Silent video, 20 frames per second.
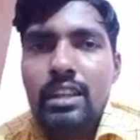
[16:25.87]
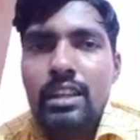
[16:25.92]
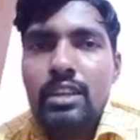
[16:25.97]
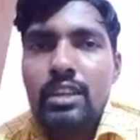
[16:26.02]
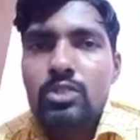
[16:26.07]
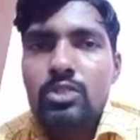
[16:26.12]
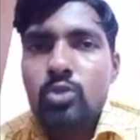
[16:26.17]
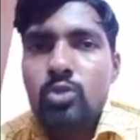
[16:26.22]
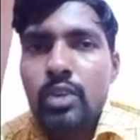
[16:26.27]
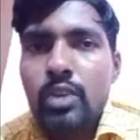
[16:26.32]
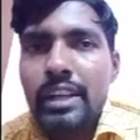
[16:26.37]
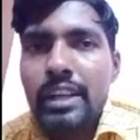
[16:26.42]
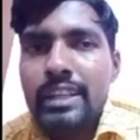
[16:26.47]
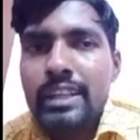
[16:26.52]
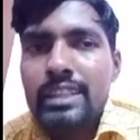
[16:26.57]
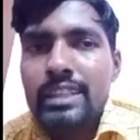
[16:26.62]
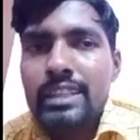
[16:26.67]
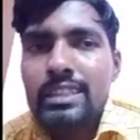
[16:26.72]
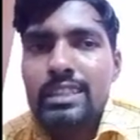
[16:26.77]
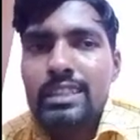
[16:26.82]
So,
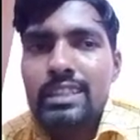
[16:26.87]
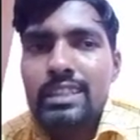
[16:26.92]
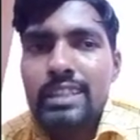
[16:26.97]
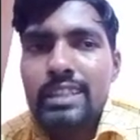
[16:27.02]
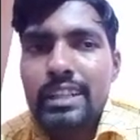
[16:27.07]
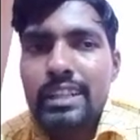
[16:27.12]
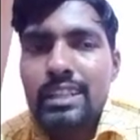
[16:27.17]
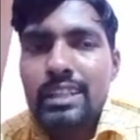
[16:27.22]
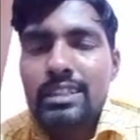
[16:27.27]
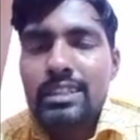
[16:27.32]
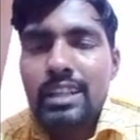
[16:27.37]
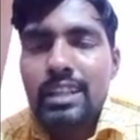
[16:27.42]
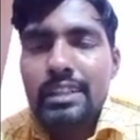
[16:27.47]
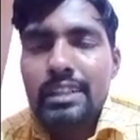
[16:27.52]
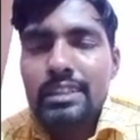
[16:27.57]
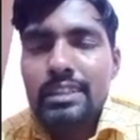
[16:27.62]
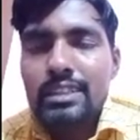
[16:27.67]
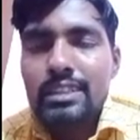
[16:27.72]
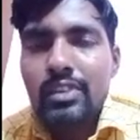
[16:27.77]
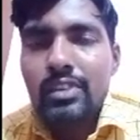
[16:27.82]
intensity Richter scale
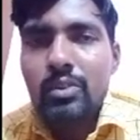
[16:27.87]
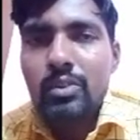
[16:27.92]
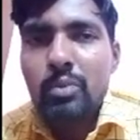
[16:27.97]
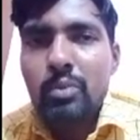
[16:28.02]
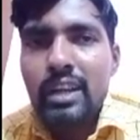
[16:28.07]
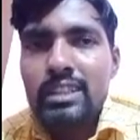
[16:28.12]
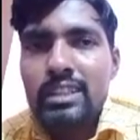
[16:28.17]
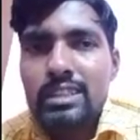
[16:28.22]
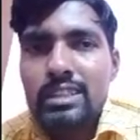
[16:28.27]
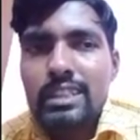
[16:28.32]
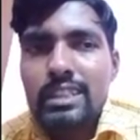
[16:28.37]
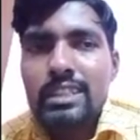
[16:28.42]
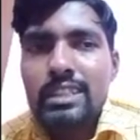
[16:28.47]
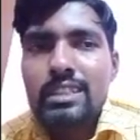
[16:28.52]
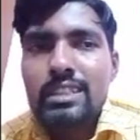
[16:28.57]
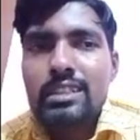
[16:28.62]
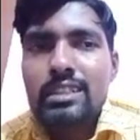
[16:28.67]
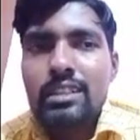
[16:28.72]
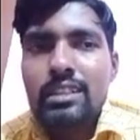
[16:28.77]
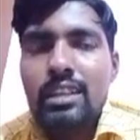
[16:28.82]
is
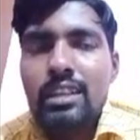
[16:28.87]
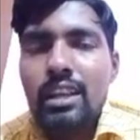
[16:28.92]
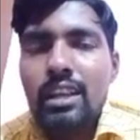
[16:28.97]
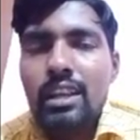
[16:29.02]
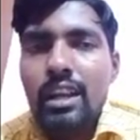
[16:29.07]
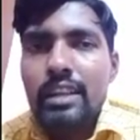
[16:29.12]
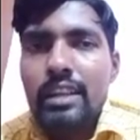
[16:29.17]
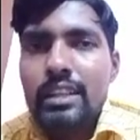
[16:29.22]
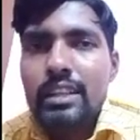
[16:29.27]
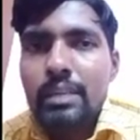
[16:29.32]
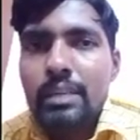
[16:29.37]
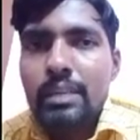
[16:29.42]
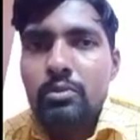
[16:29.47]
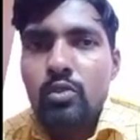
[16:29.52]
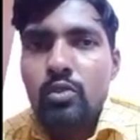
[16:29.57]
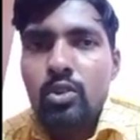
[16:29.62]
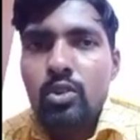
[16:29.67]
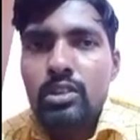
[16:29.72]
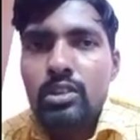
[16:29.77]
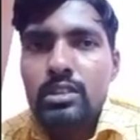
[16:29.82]
7.6. The depth
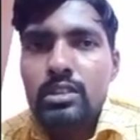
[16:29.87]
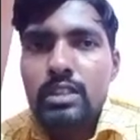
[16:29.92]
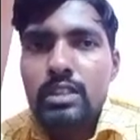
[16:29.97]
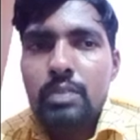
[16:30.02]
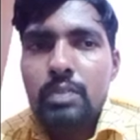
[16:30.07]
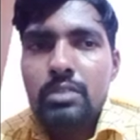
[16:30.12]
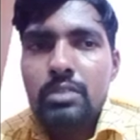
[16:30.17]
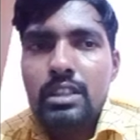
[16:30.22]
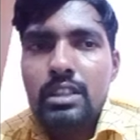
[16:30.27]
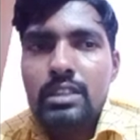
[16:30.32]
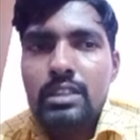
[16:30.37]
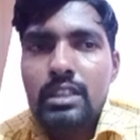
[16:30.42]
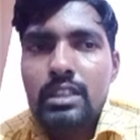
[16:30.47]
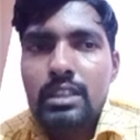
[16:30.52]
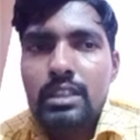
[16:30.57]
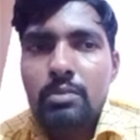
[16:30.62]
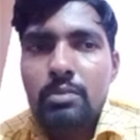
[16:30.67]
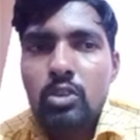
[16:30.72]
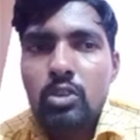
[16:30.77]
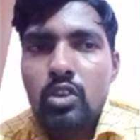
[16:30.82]
focus depth is
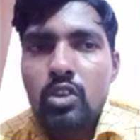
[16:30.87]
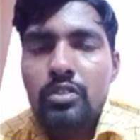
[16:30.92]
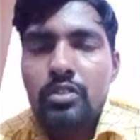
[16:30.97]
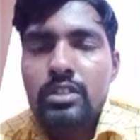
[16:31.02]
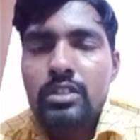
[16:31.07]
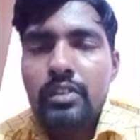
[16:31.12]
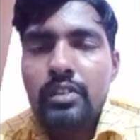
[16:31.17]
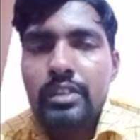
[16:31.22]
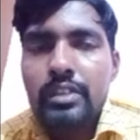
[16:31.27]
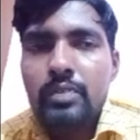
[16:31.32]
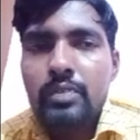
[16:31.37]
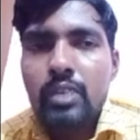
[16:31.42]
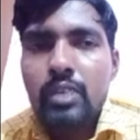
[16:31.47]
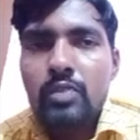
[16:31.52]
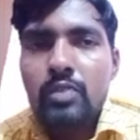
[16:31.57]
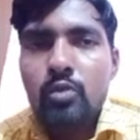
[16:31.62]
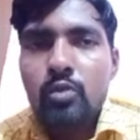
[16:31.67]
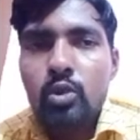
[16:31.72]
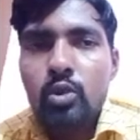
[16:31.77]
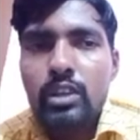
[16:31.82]
nothing but of the
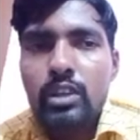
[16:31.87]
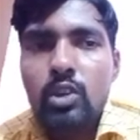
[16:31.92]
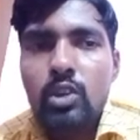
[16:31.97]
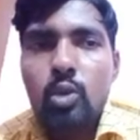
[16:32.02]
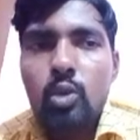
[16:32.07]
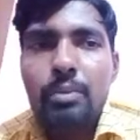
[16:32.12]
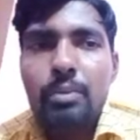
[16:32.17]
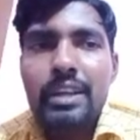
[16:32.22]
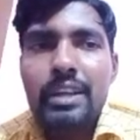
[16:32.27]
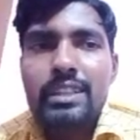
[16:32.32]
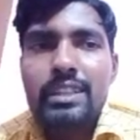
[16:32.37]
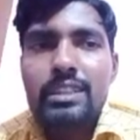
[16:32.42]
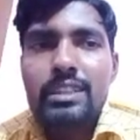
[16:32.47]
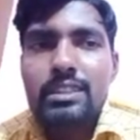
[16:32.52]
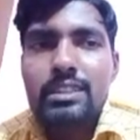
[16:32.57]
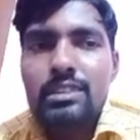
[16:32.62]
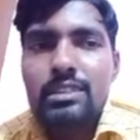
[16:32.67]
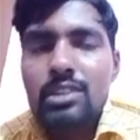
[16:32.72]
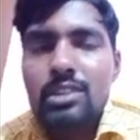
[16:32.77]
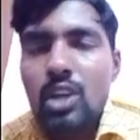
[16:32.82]
17.4
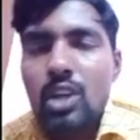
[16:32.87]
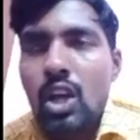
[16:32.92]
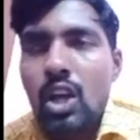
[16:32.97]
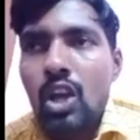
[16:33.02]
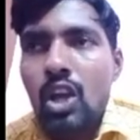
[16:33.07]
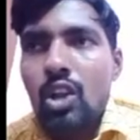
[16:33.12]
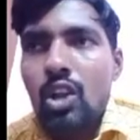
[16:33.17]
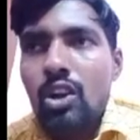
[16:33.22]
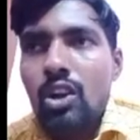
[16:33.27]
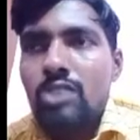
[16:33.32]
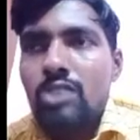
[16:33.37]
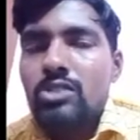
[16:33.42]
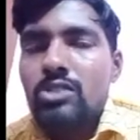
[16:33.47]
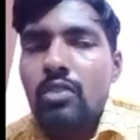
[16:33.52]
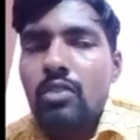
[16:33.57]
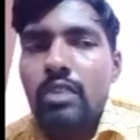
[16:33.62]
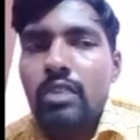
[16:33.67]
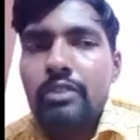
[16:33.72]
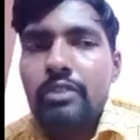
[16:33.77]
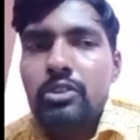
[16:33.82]
kilometers. Loss
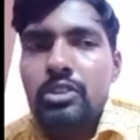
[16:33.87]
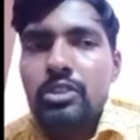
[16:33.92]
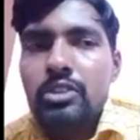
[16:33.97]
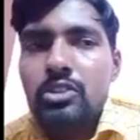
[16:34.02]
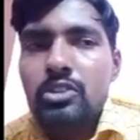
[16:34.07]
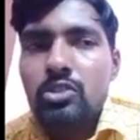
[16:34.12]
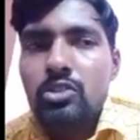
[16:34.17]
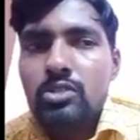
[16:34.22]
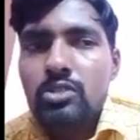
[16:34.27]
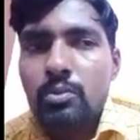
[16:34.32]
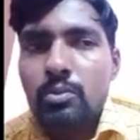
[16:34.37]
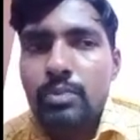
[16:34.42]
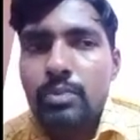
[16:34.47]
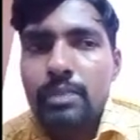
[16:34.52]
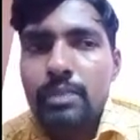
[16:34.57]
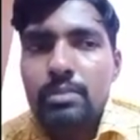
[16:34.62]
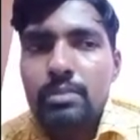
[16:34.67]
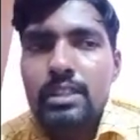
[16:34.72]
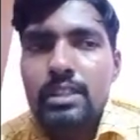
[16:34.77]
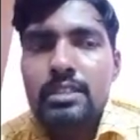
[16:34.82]
of like 20,000
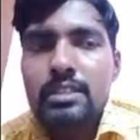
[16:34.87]
people.